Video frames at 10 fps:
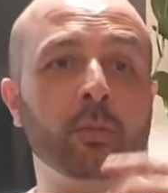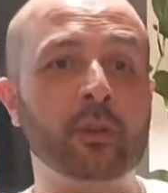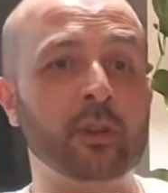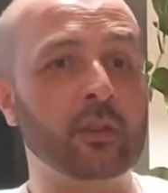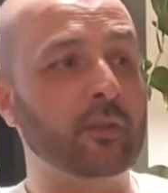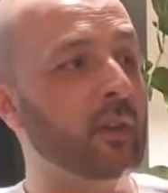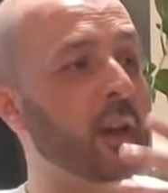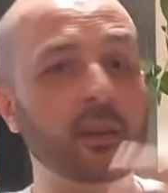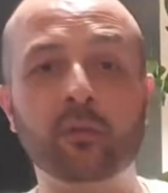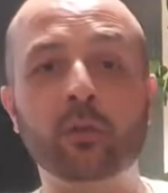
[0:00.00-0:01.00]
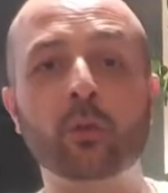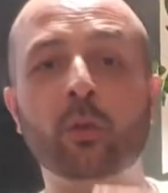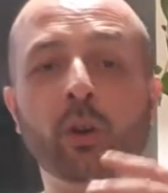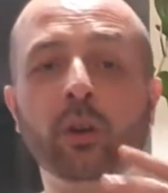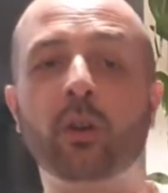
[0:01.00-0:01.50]
because for any of you
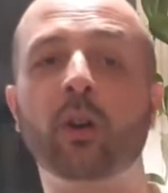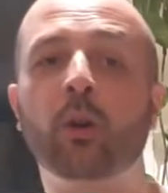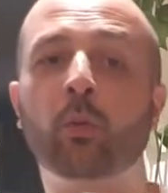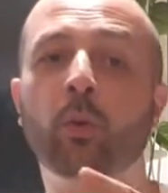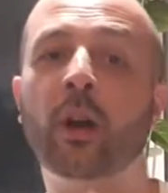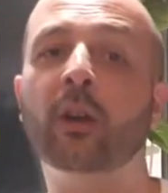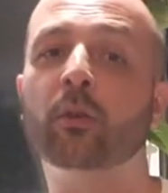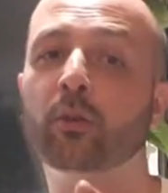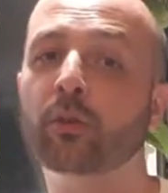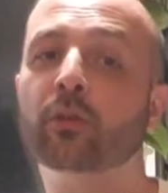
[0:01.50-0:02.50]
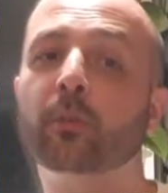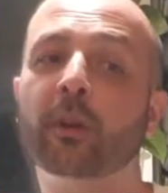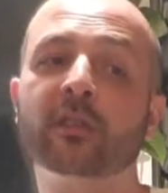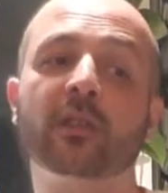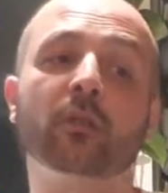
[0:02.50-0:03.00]
who are not aware or new to my
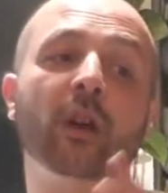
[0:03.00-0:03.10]
channel,